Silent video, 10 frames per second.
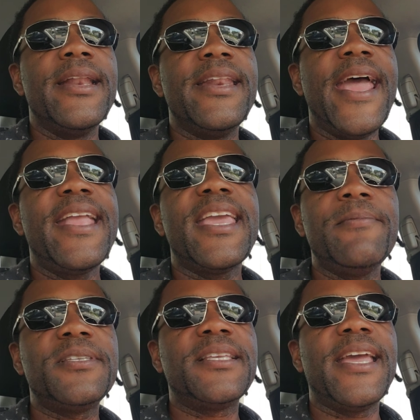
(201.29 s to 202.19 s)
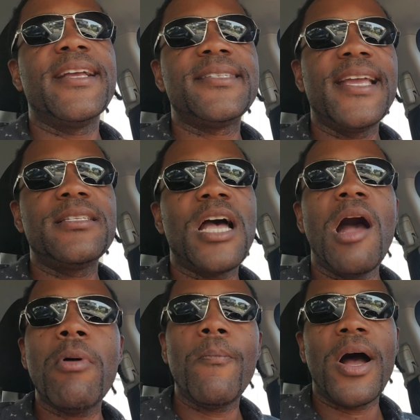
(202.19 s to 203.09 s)
They keep seeing
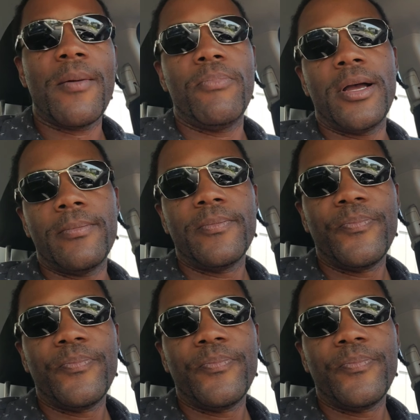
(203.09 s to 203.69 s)
Tama pop up.